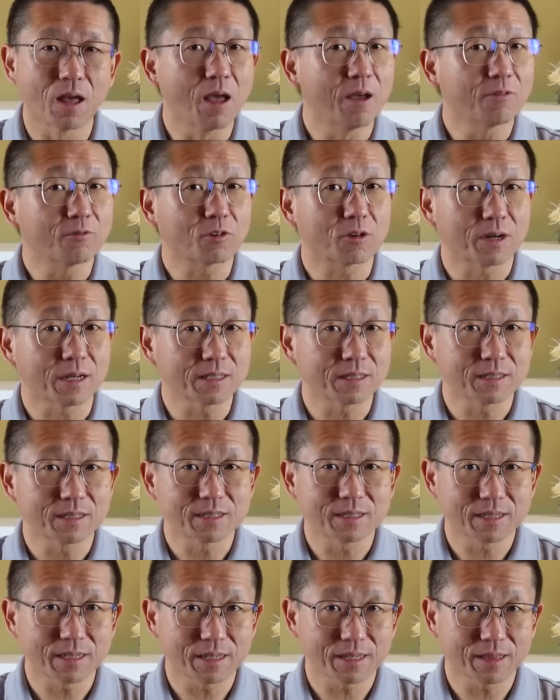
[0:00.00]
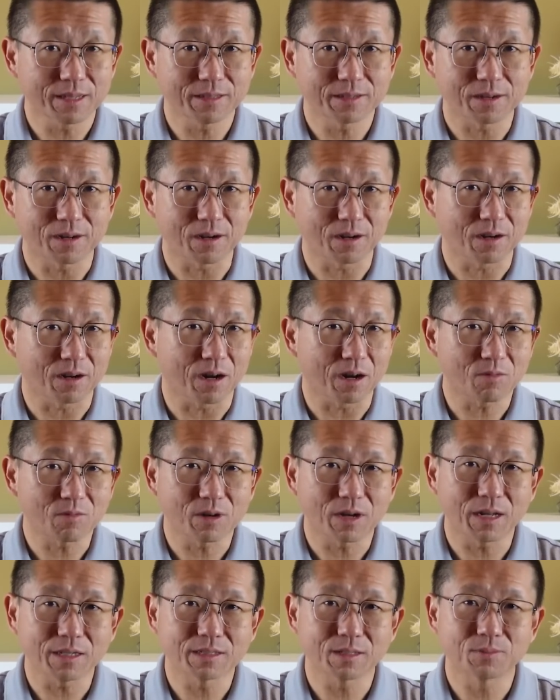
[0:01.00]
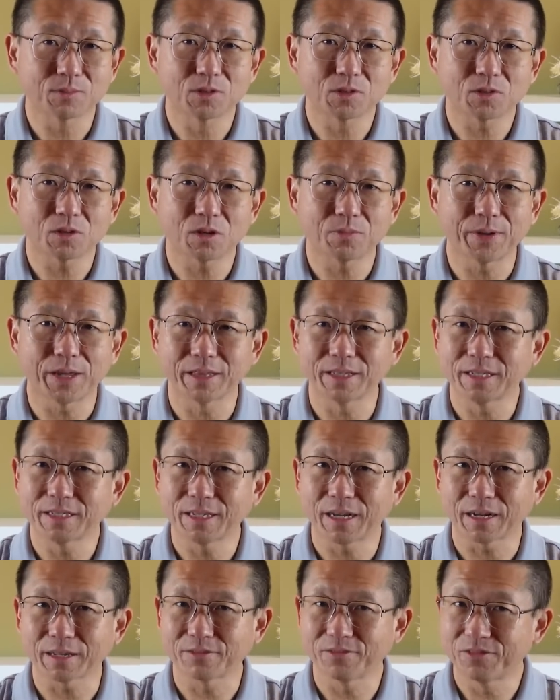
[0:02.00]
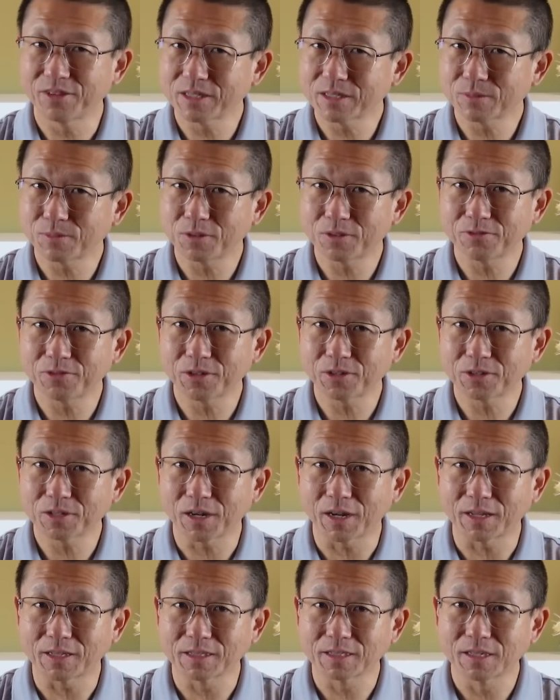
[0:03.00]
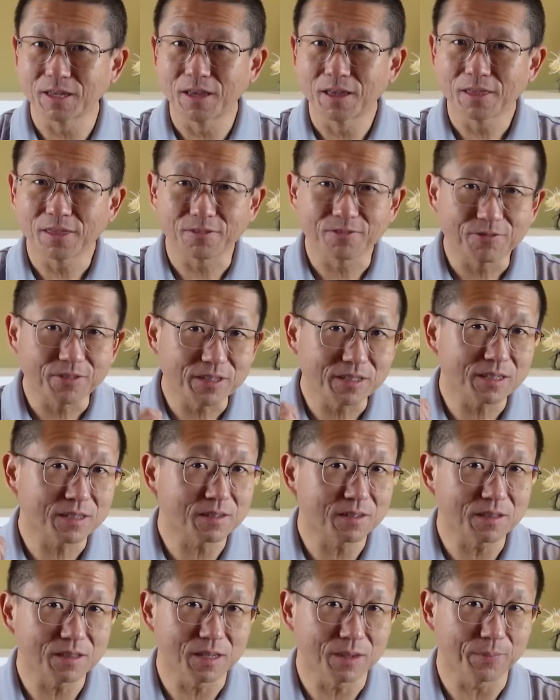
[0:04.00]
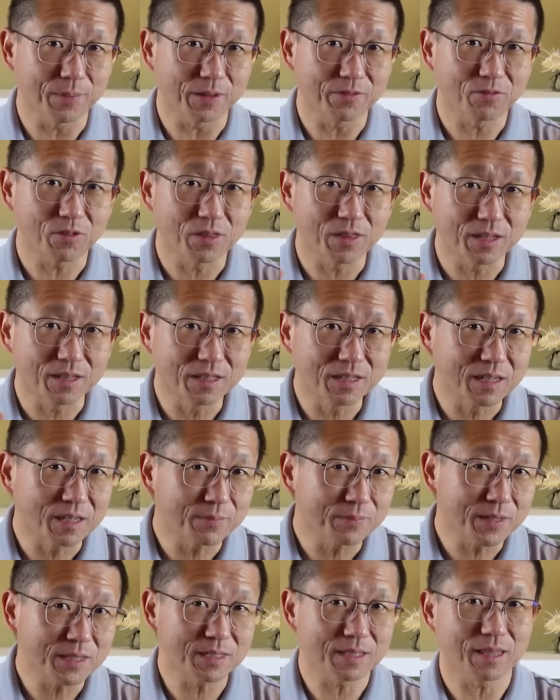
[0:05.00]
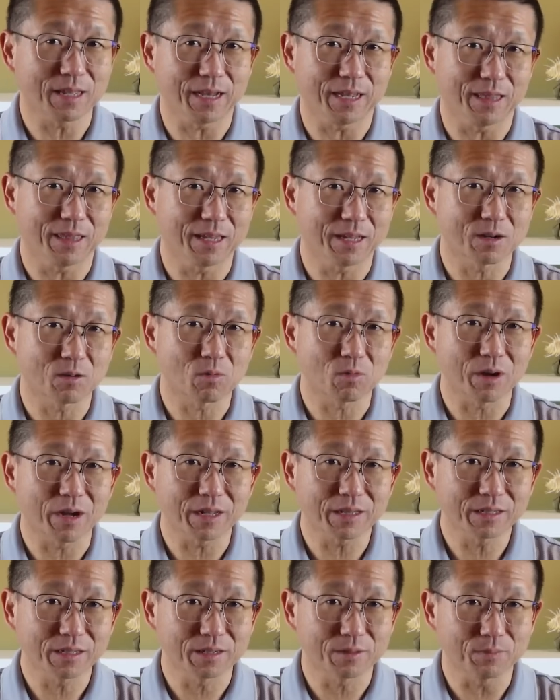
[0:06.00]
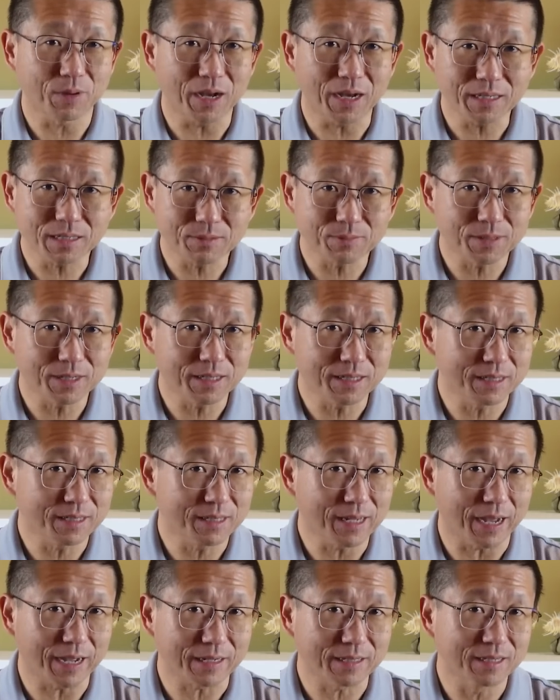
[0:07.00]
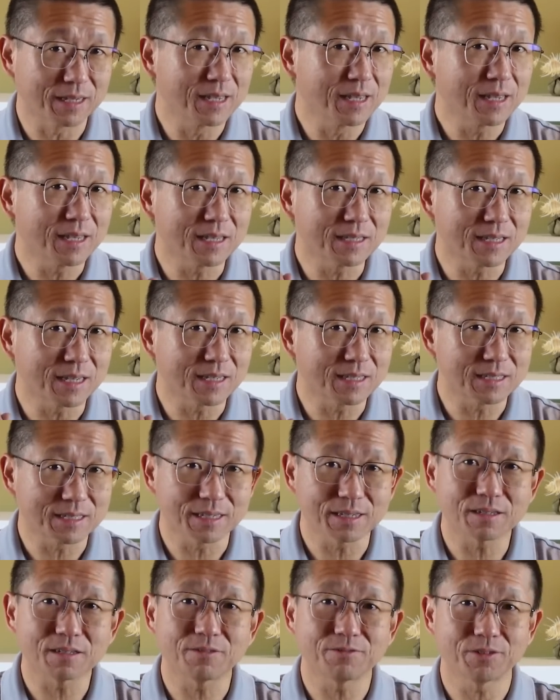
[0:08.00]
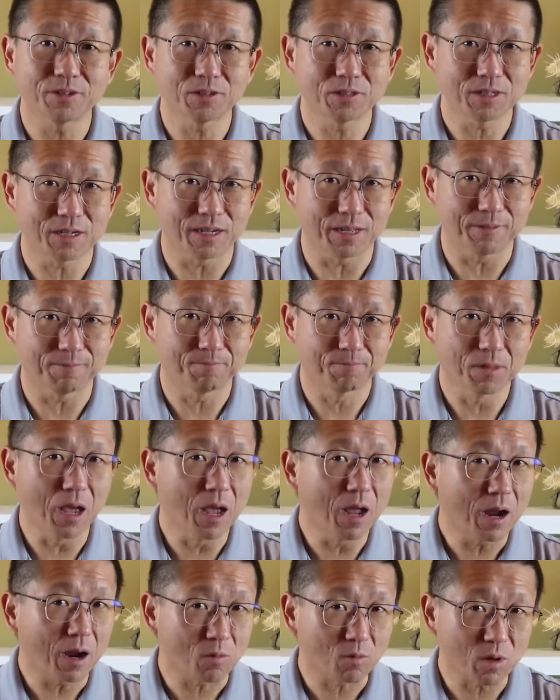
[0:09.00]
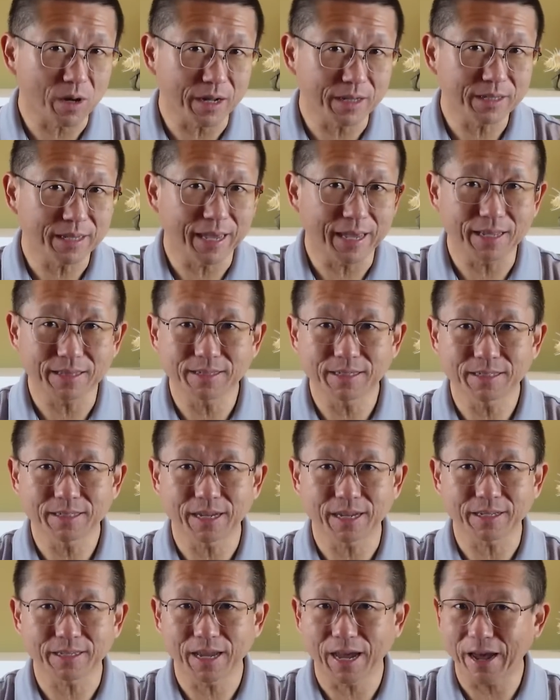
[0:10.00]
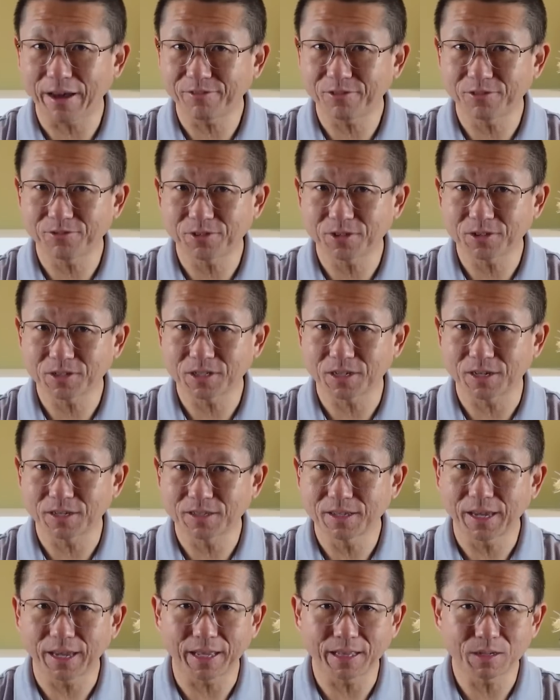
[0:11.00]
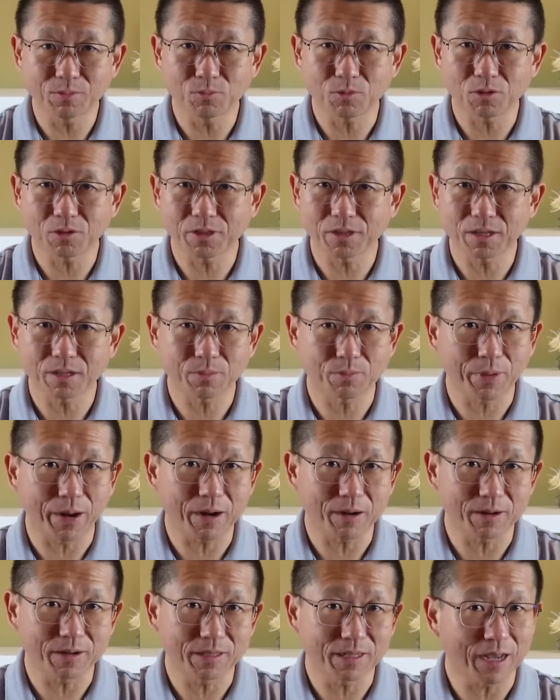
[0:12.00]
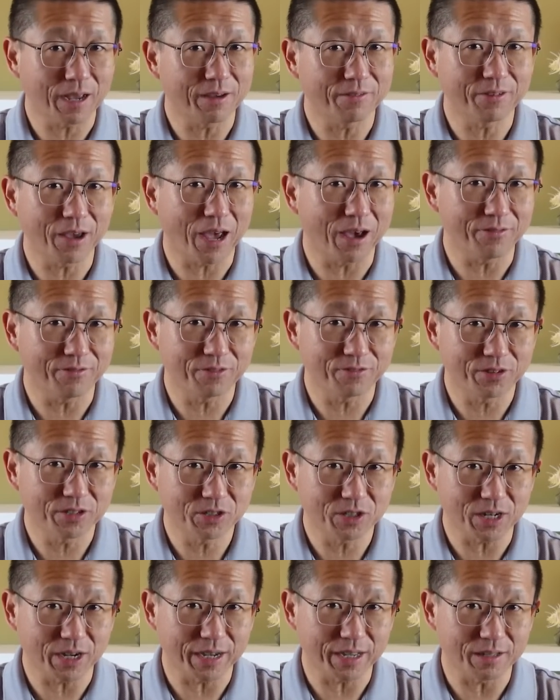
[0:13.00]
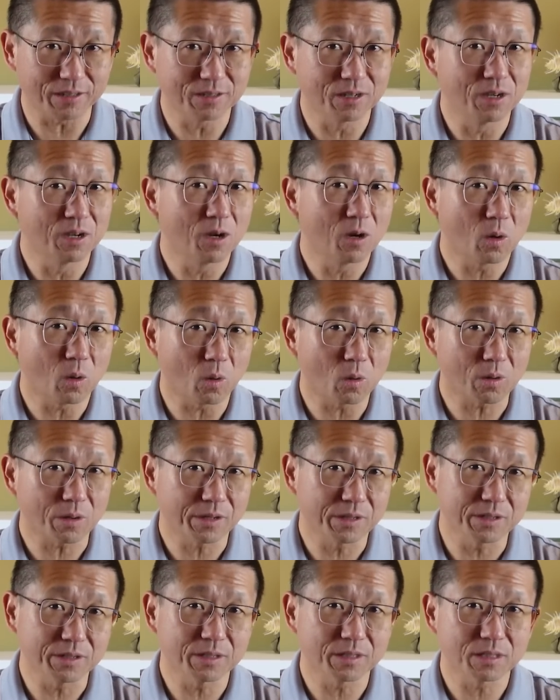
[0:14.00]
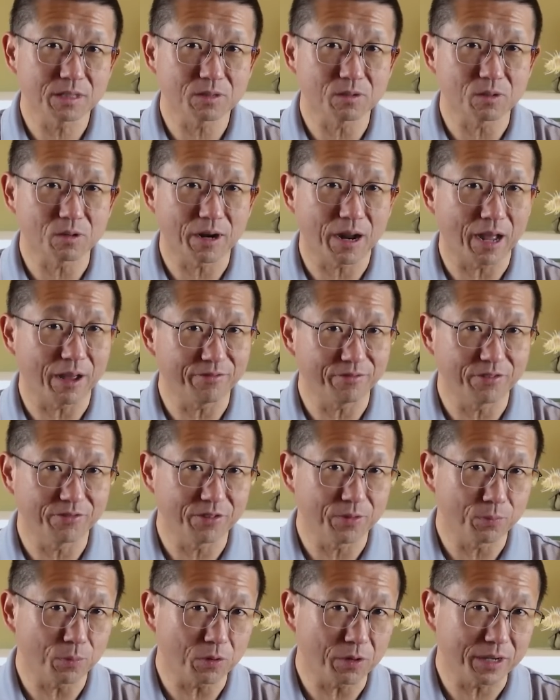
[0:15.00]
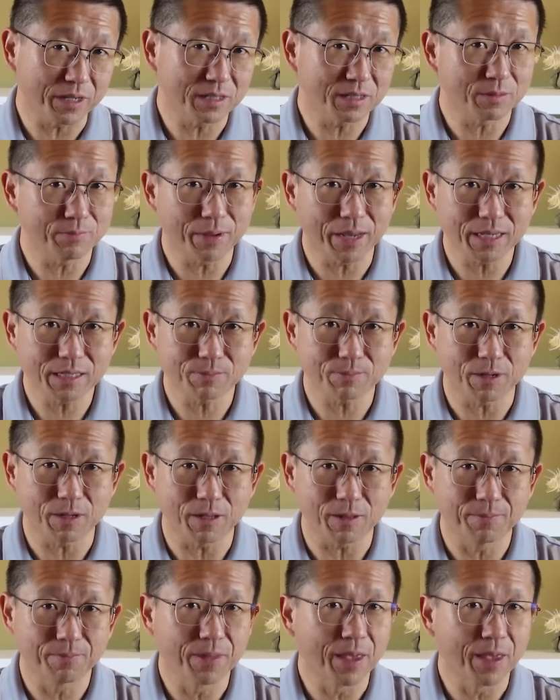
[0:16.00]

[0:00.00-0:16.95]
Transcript: For us to see in the dark, our rods absorb and detect visible photons. The physical limit for the dimmest light that a rod could possibly detect is a single photon. A rod can't detect half a photon any more than a parent have half of a child, or you could score half of a point in baseball.